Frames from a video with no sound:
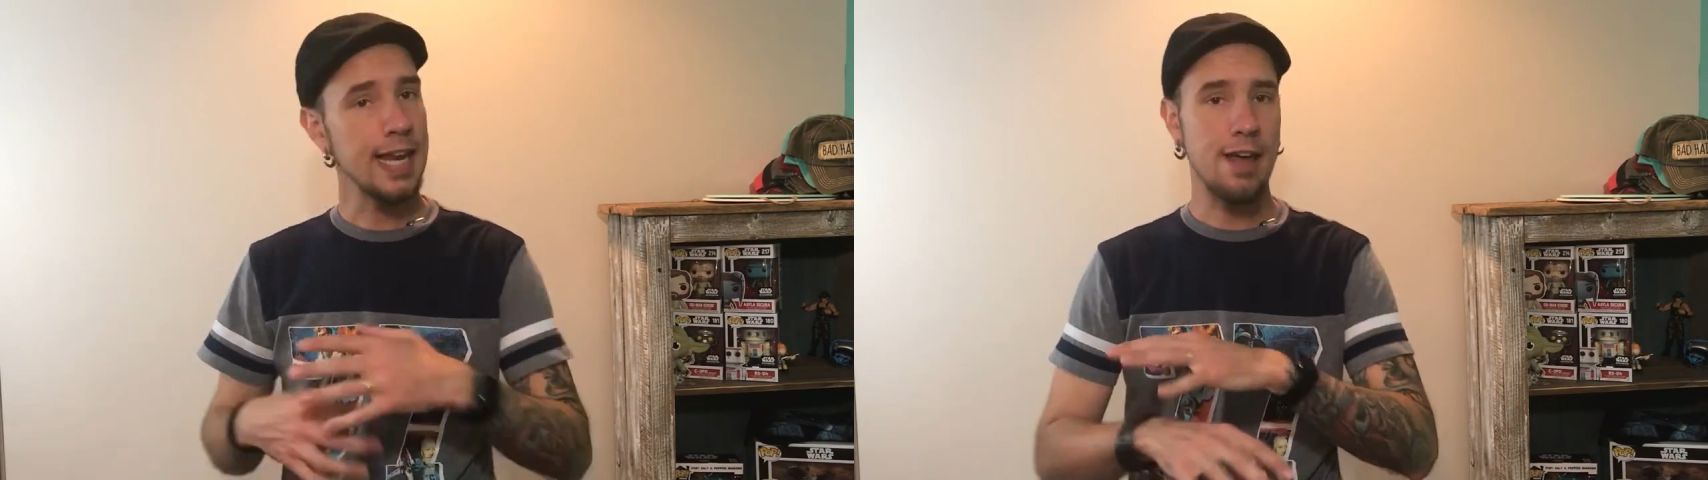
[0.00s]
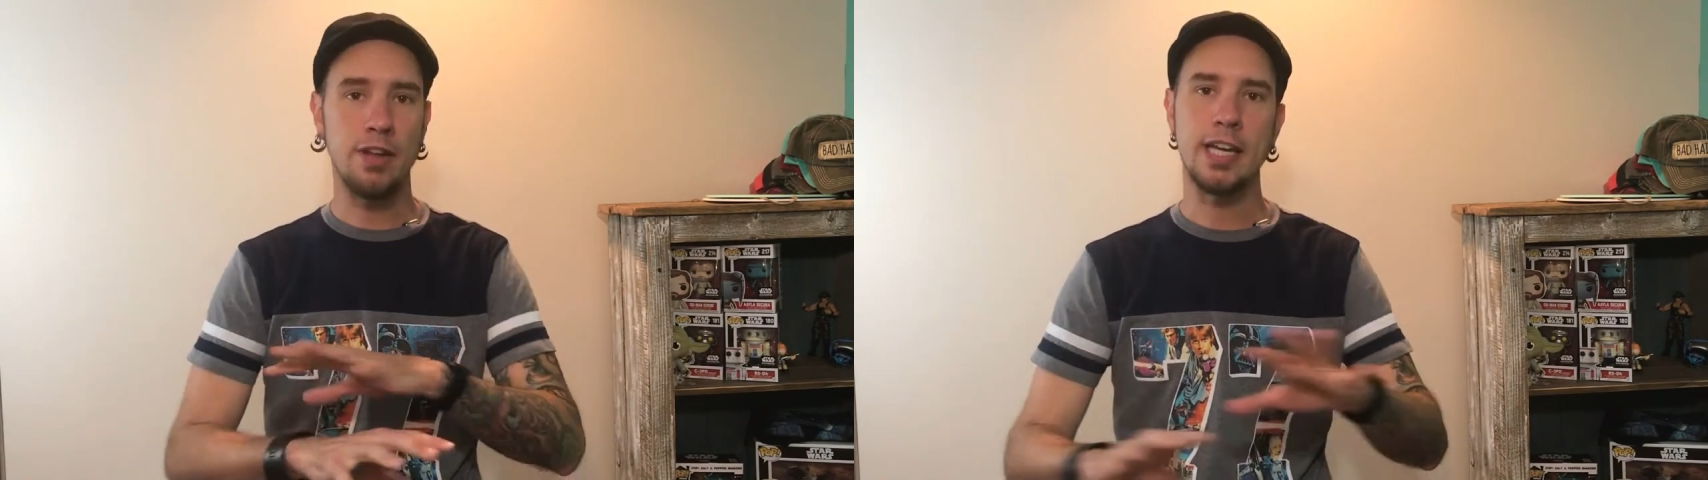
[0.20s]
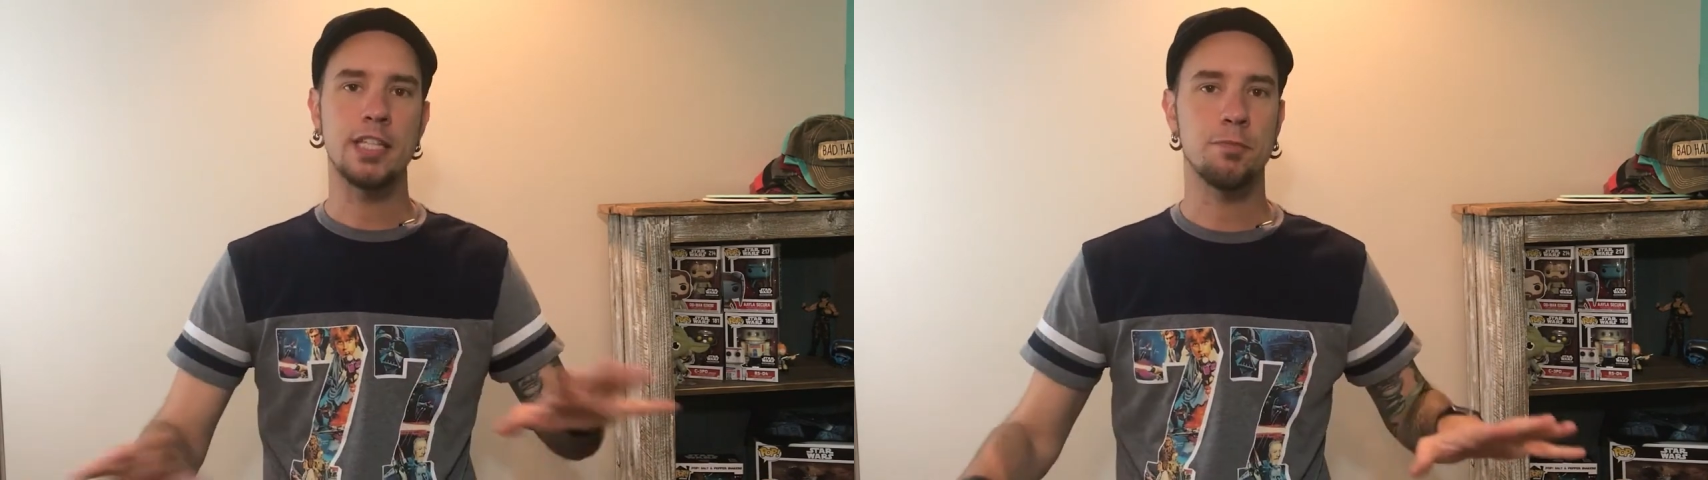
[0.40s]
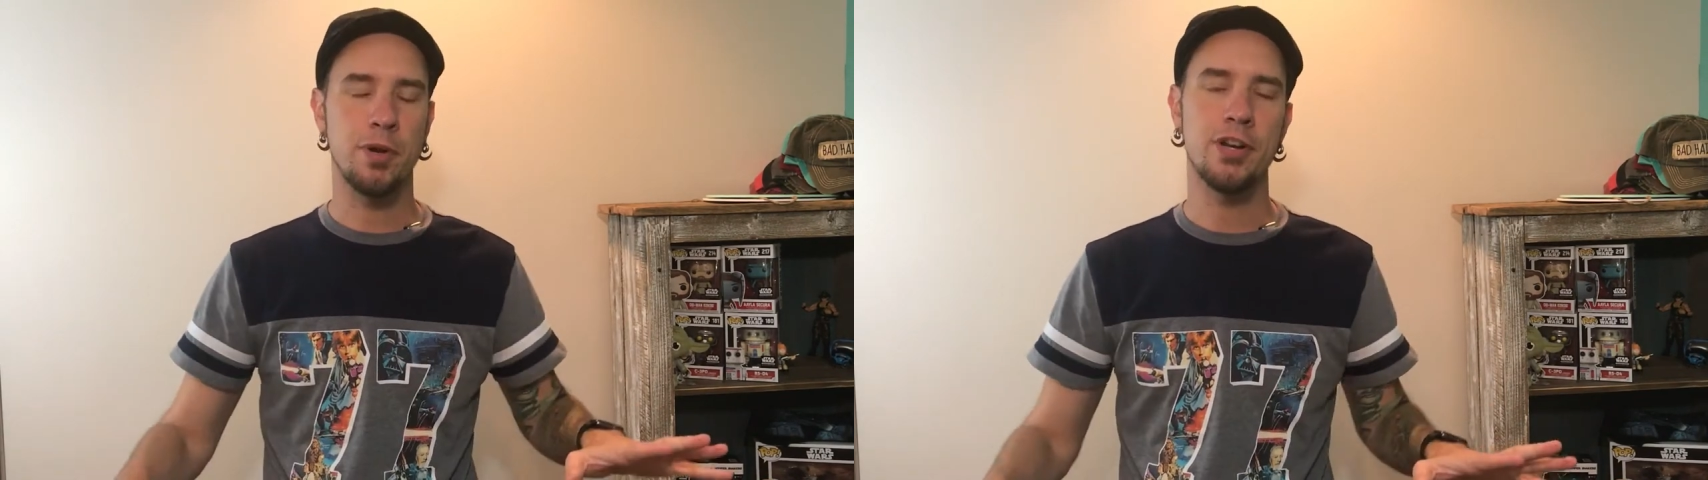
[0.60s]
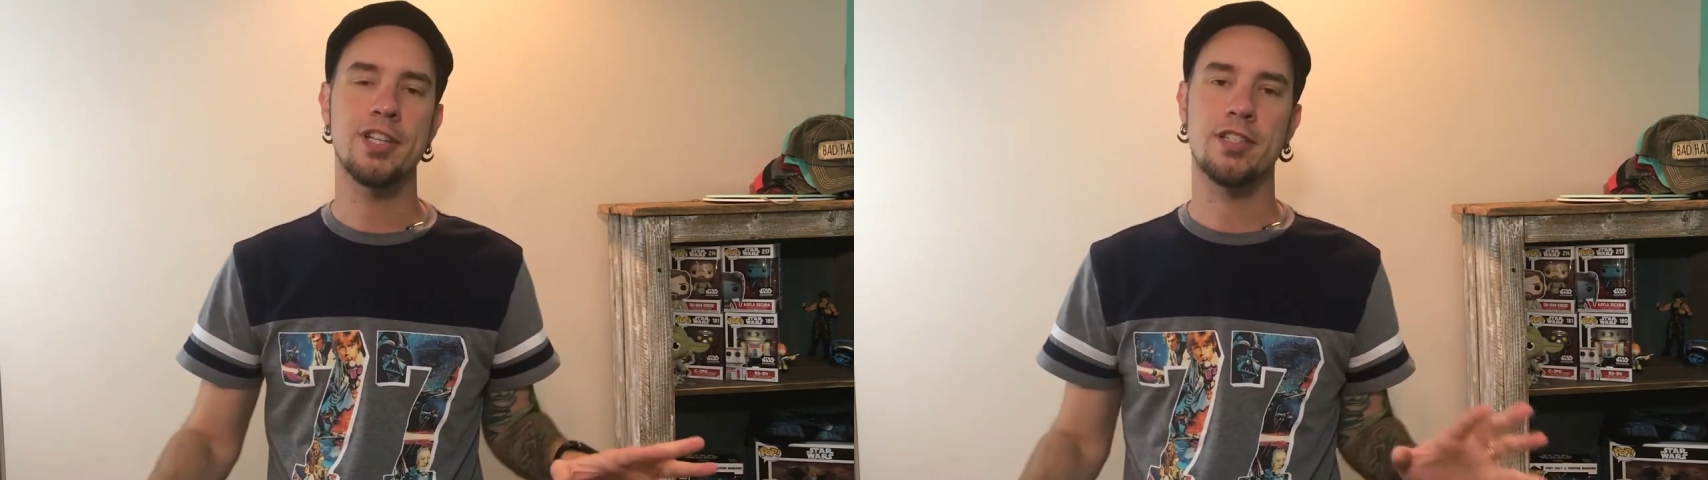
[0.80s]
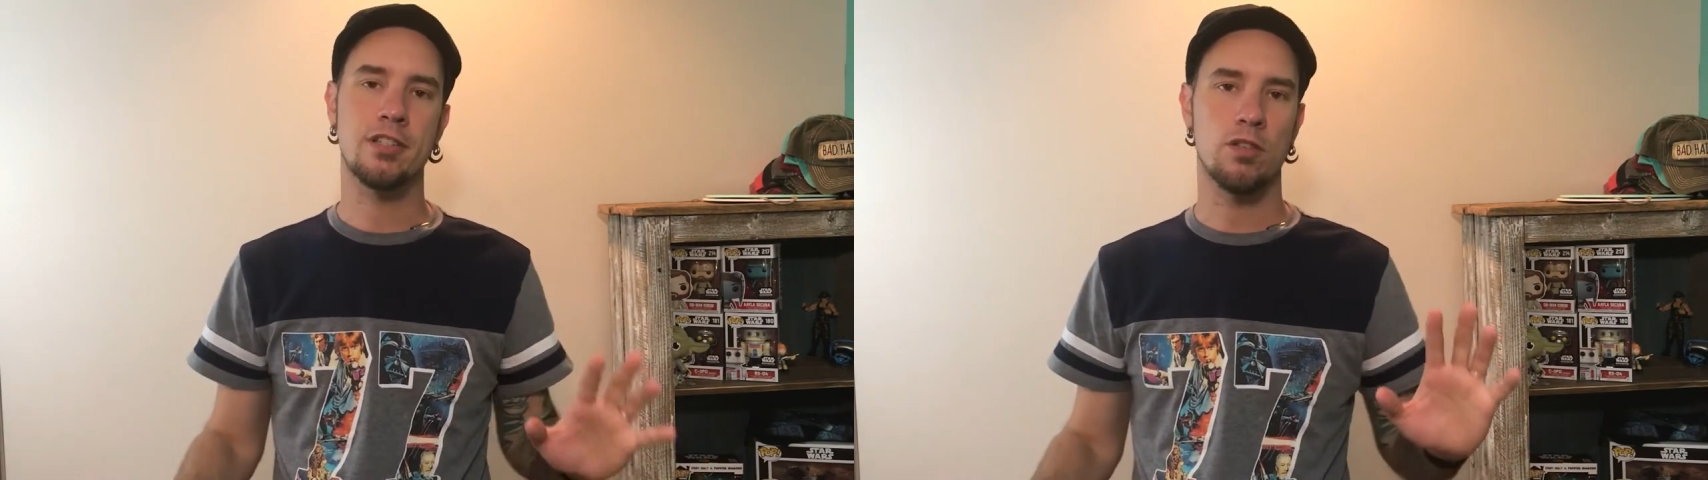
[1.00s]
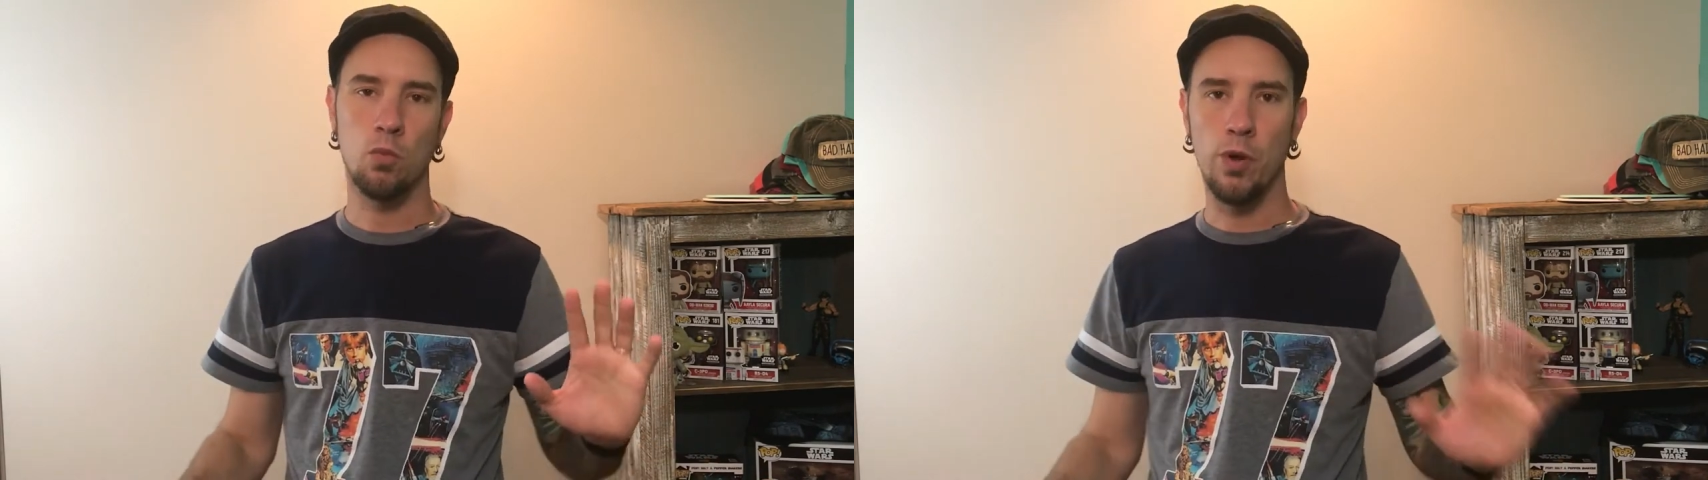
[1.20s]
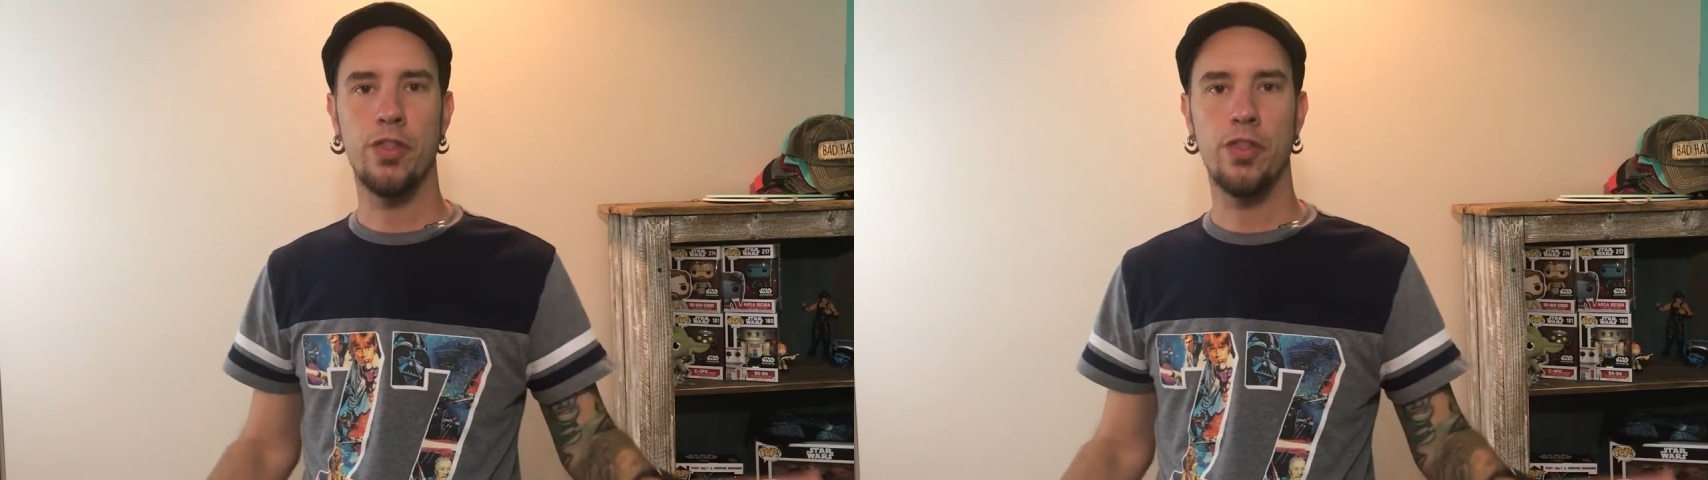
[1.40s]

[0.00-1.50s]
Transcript: I didn't have any experience